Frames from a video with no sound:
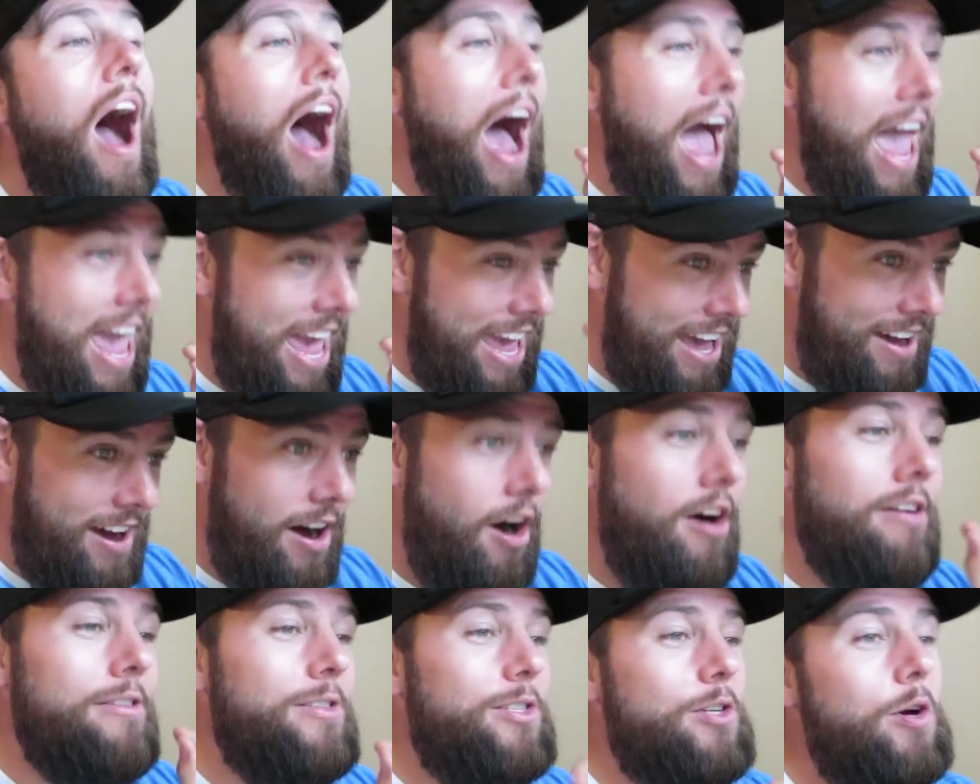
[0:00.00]
I
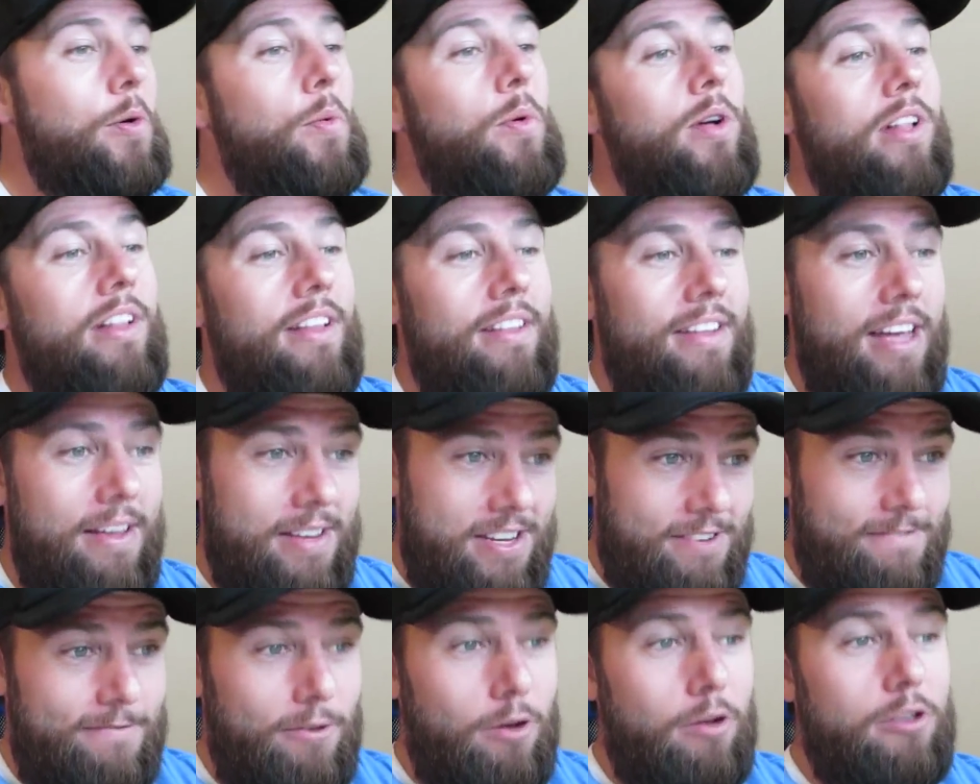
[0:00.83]
also will
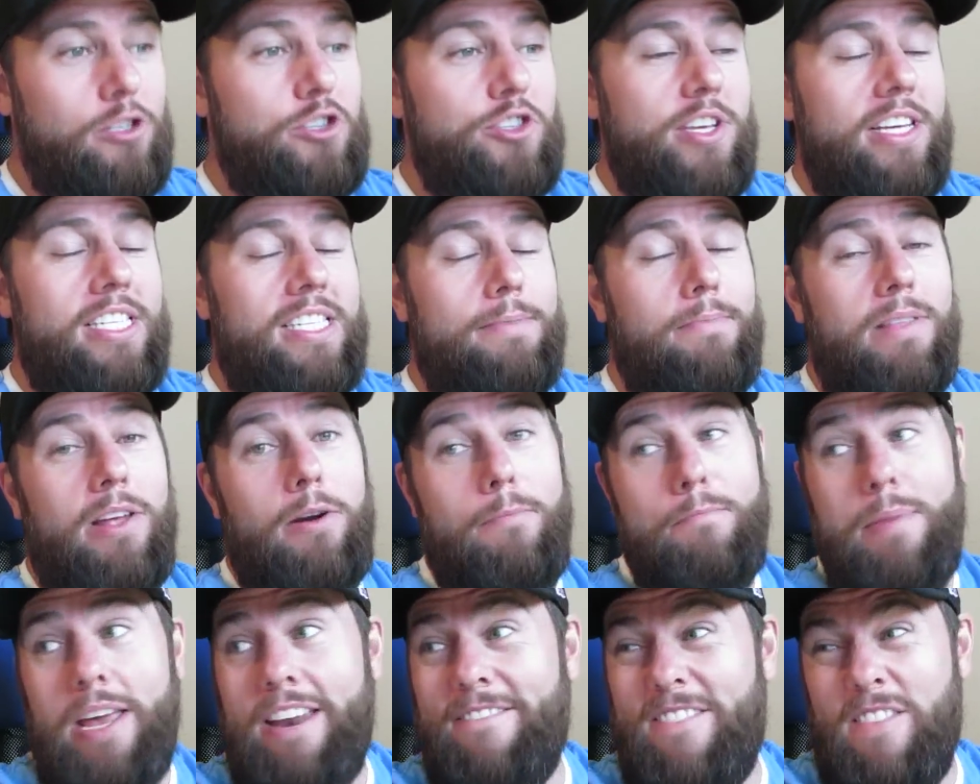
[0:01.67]
divulge this
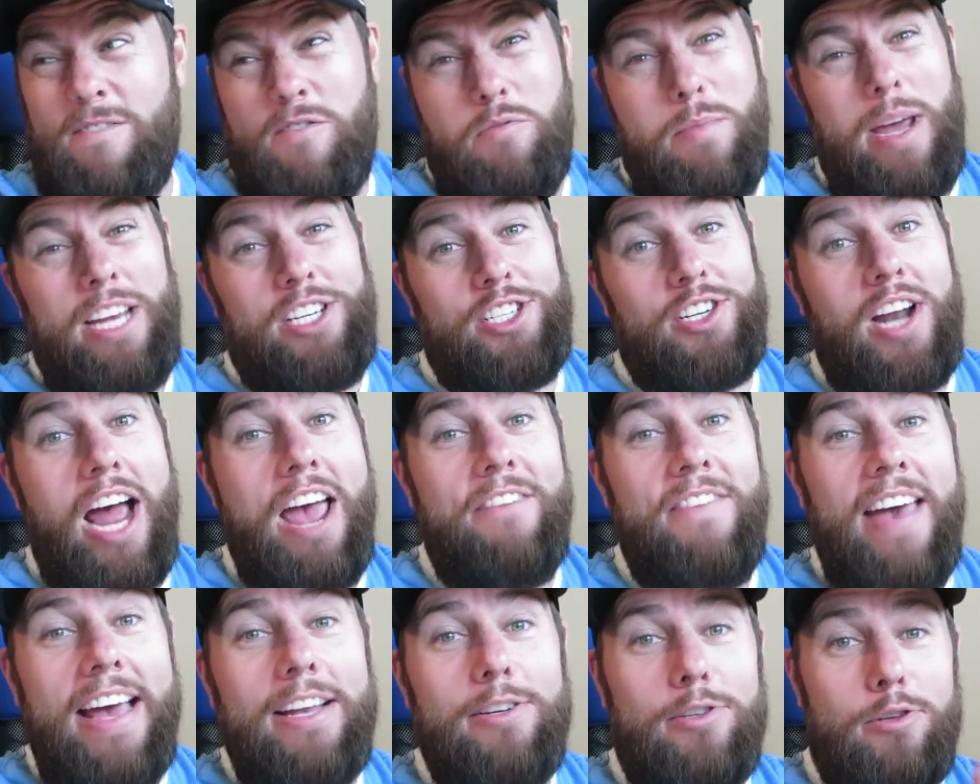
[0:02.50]
little bit of information.
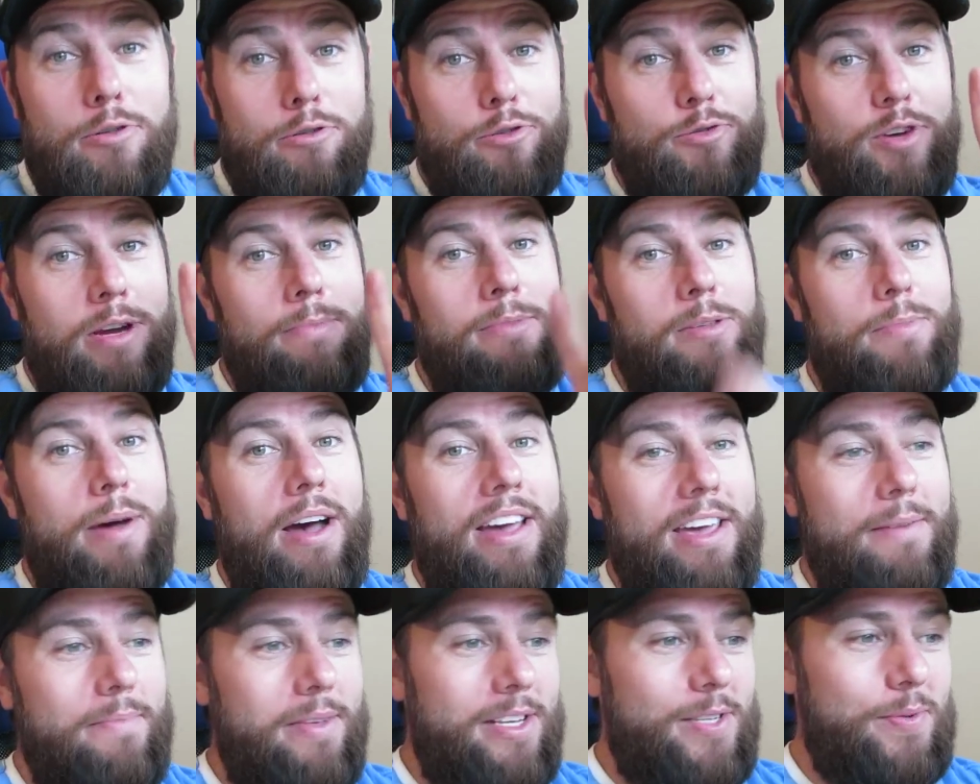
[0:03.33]
I've had 2 dreams
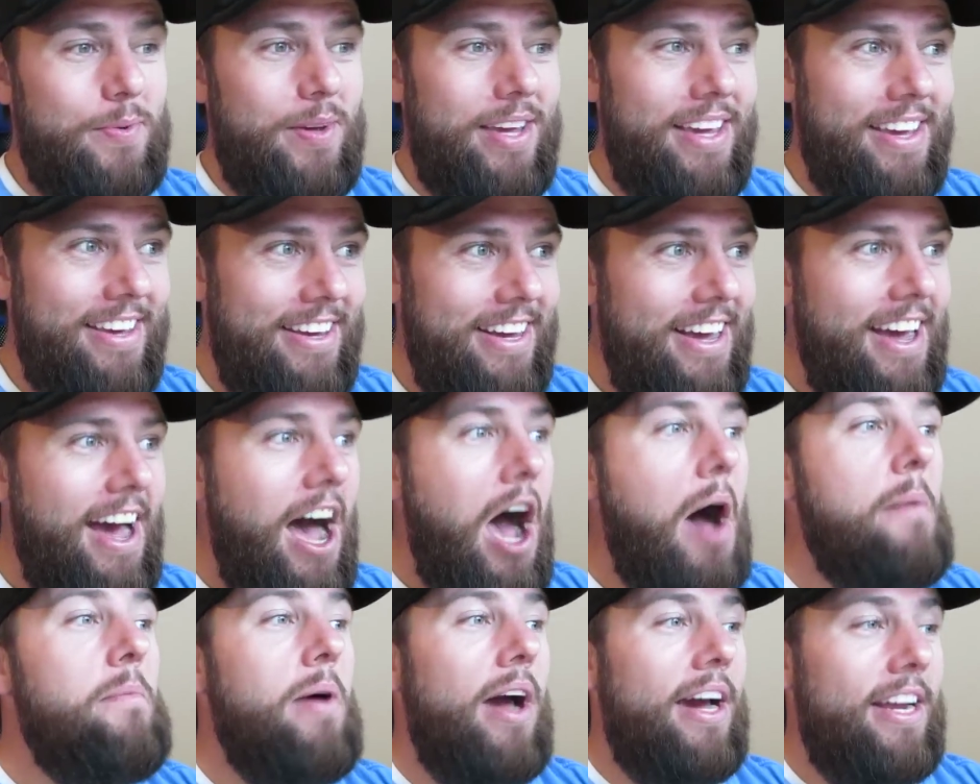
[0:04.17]
about him this week.
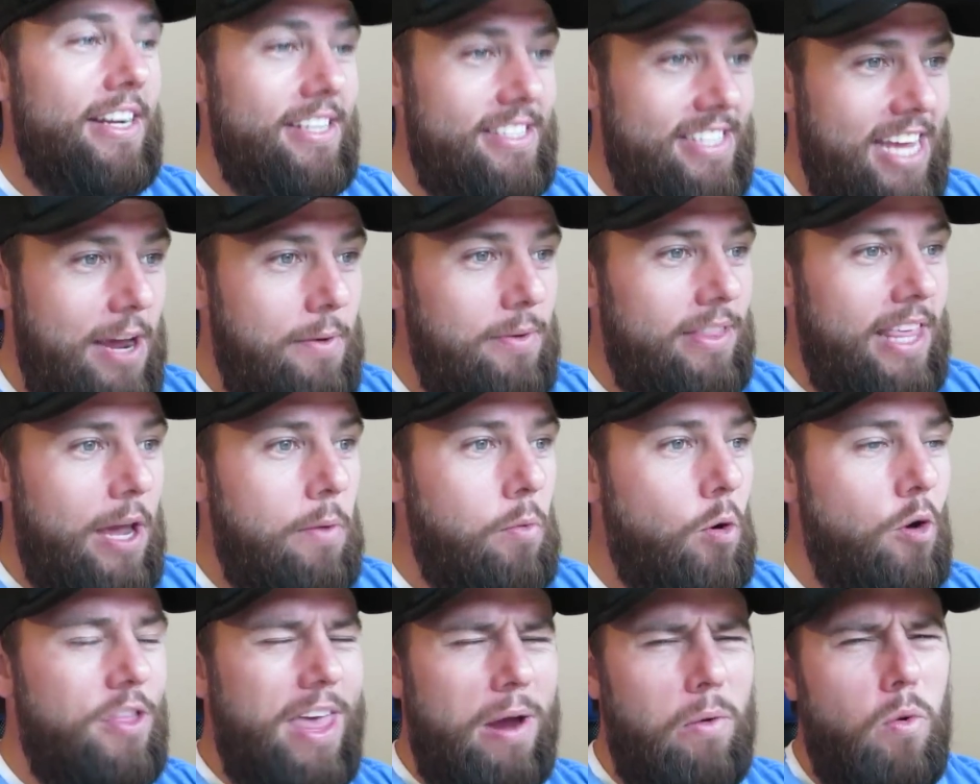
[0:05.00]
I'm not gonna say what they
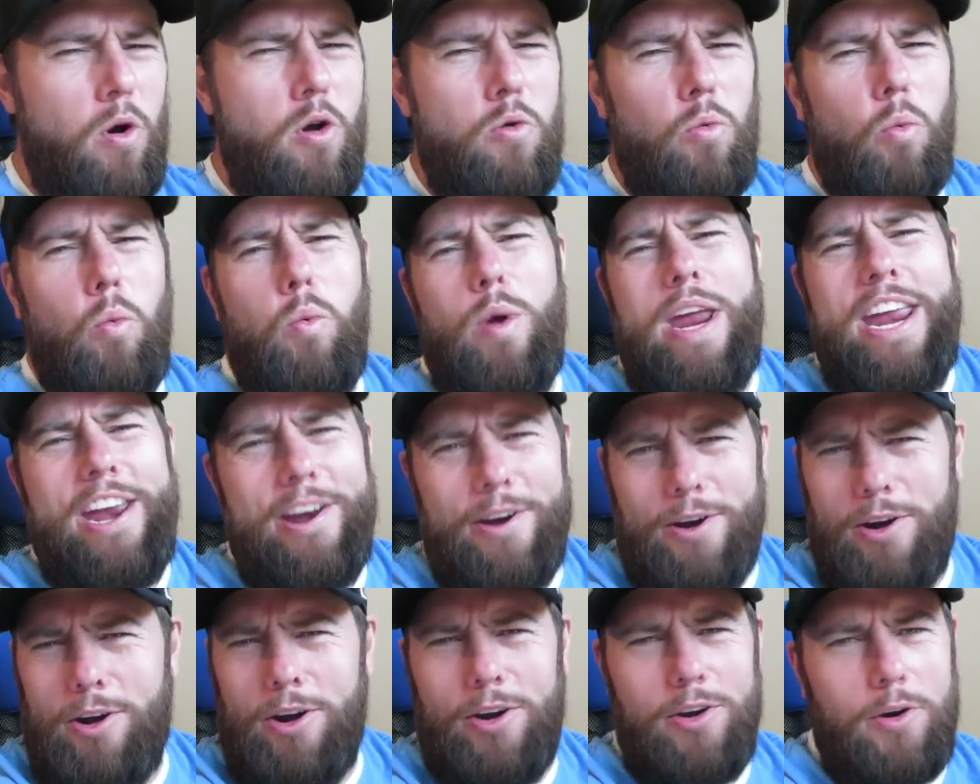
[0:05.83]
were. They weren't
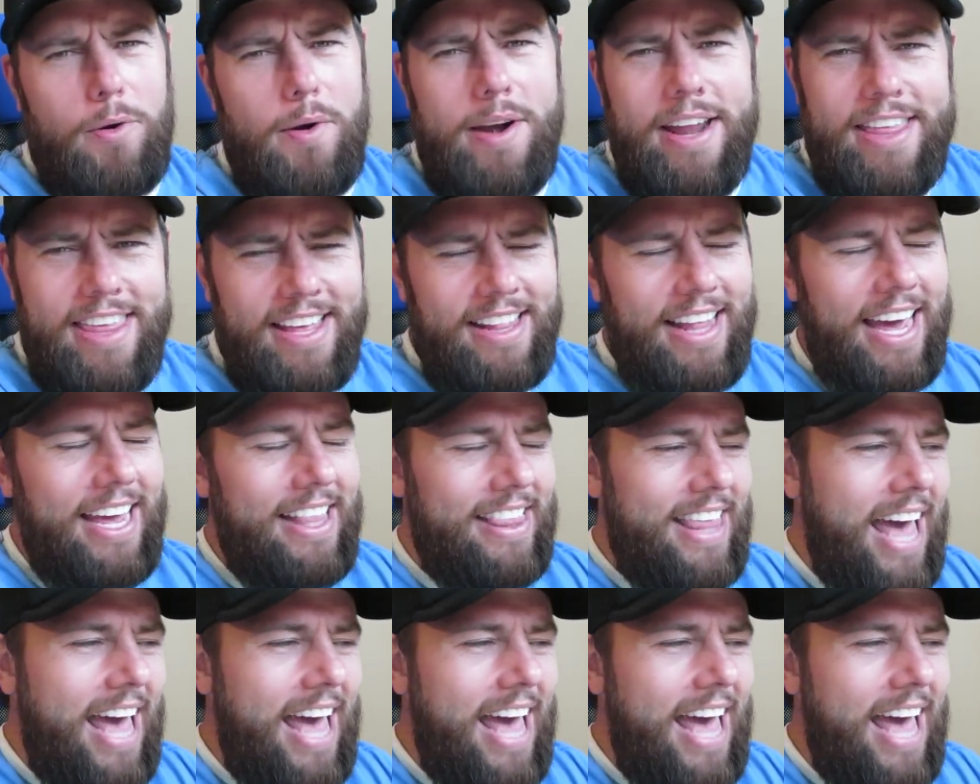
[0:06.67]
weird or anything like